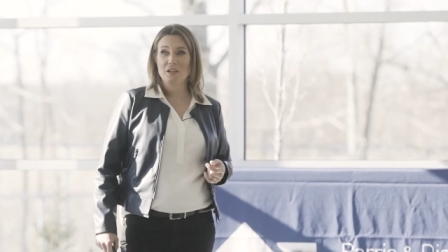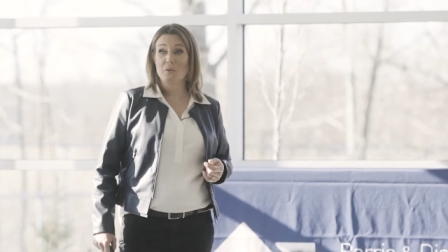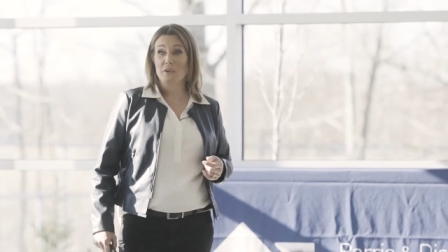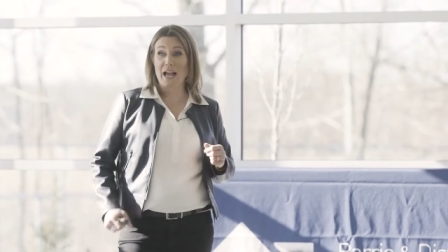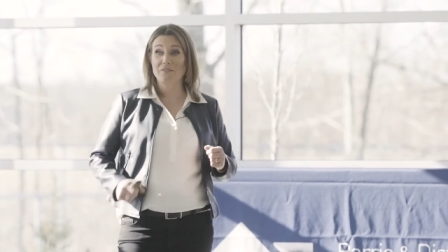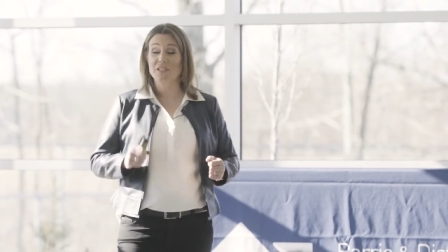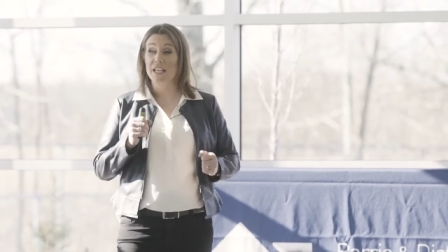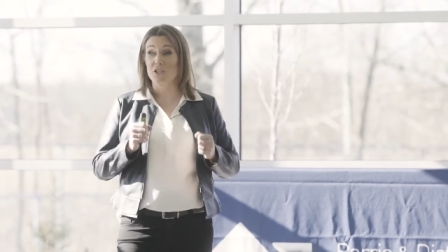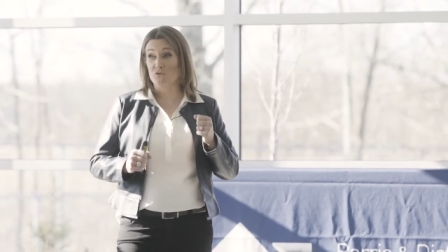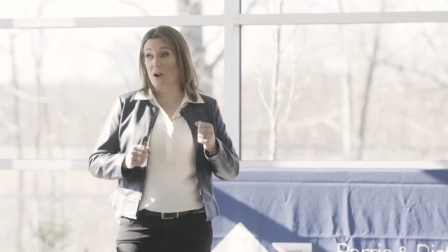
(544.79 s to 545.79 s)
we would have to
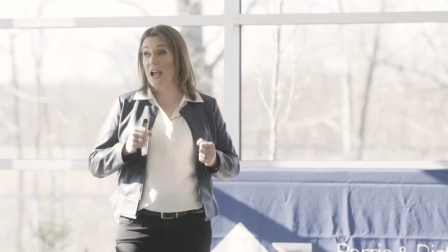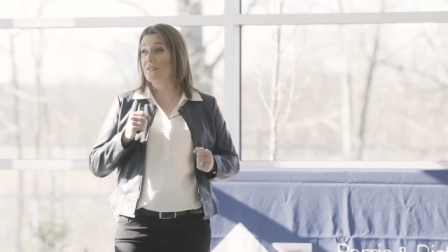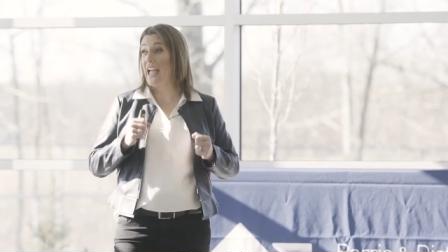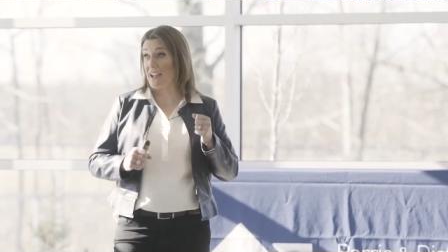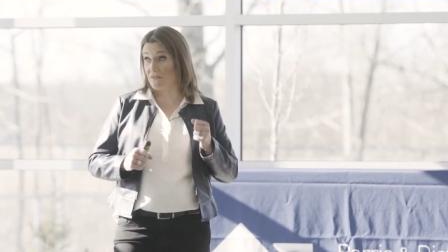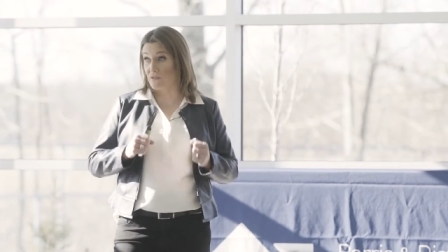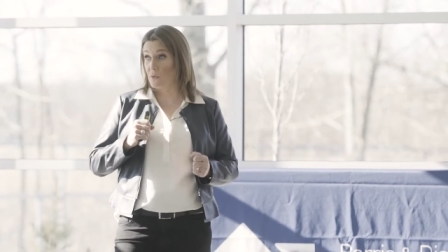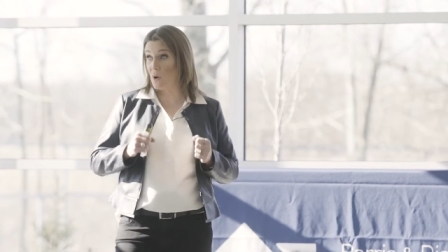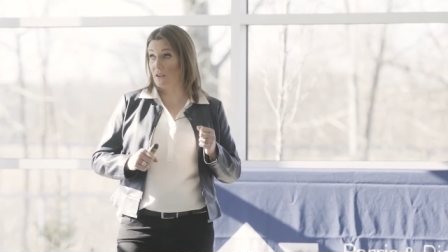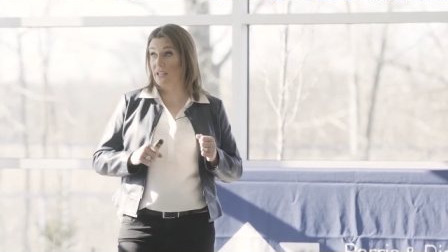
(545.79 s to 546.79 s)
like drive
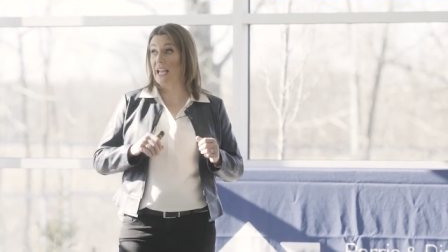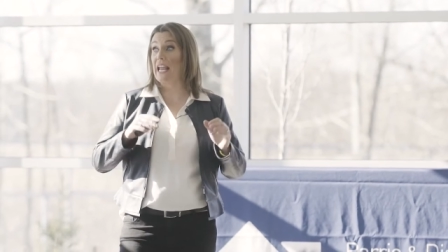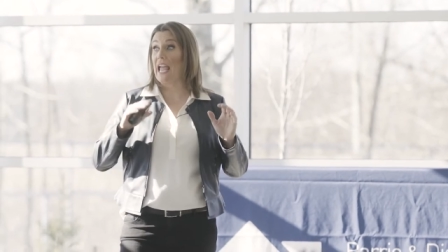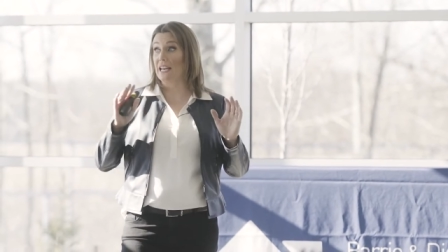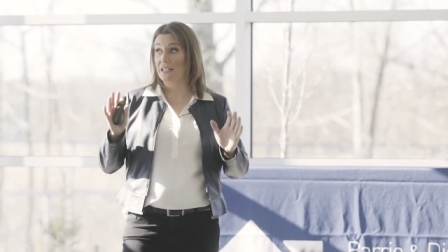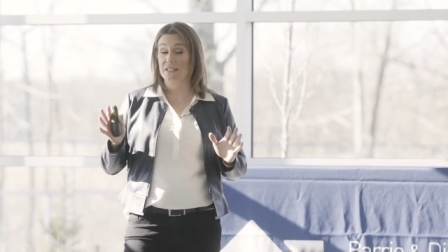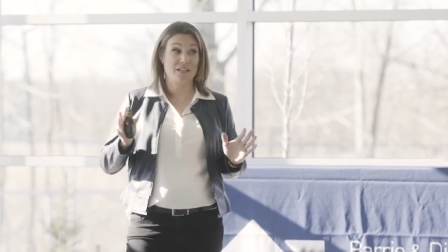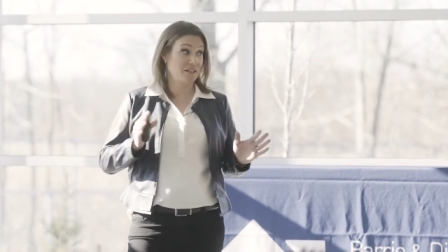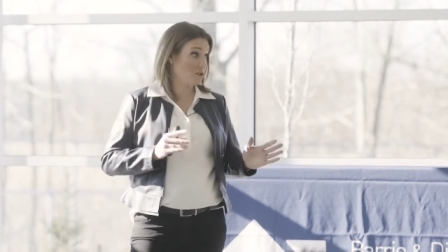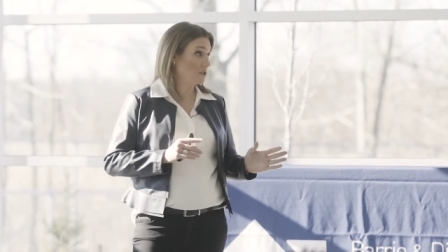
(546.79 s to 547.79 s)
everywhere to get any
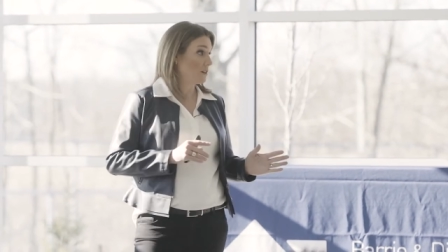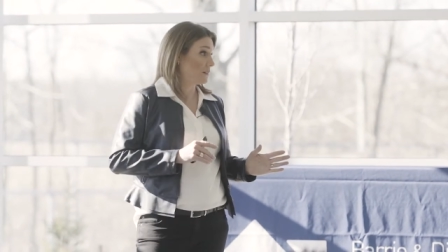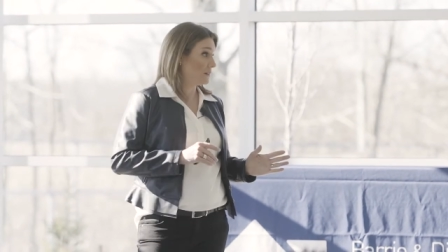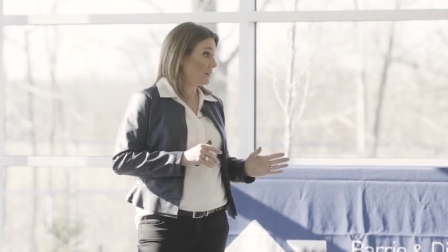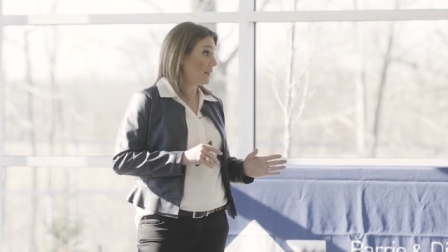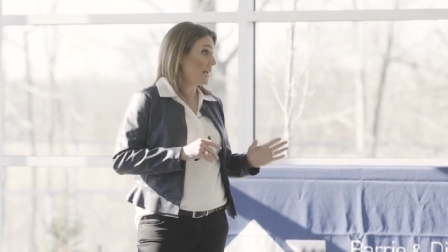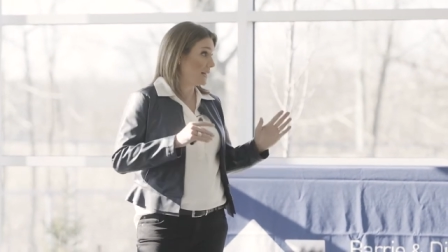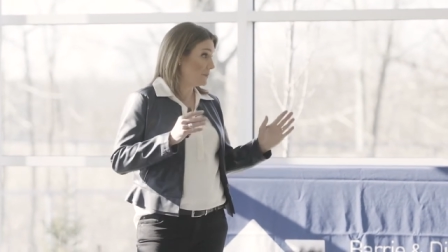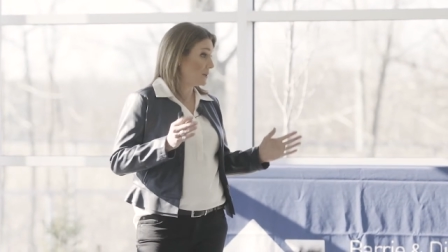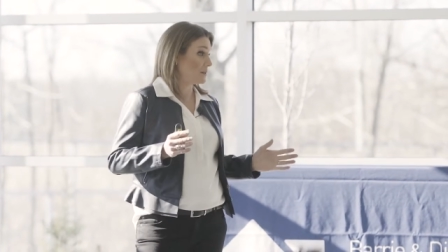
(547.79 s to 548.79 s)
signature on
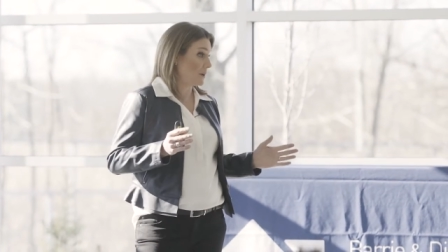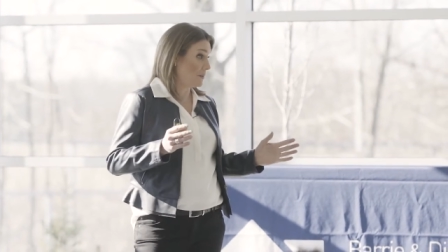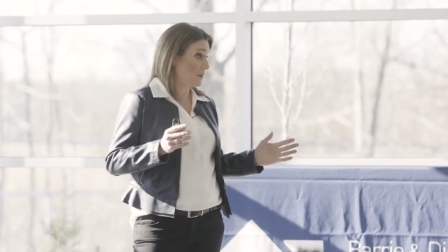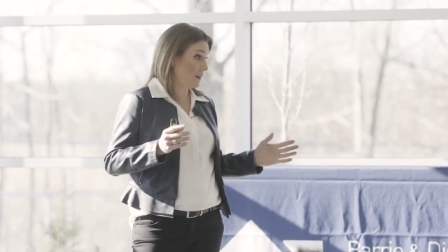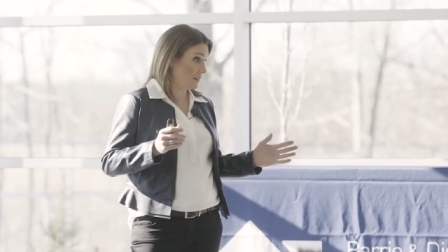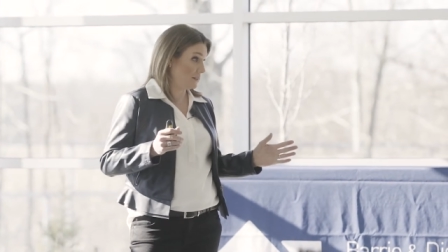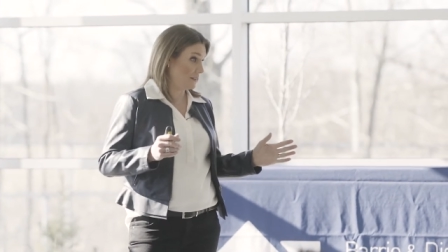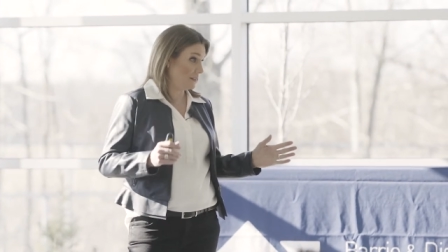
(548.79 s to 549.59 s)
any piece of paper?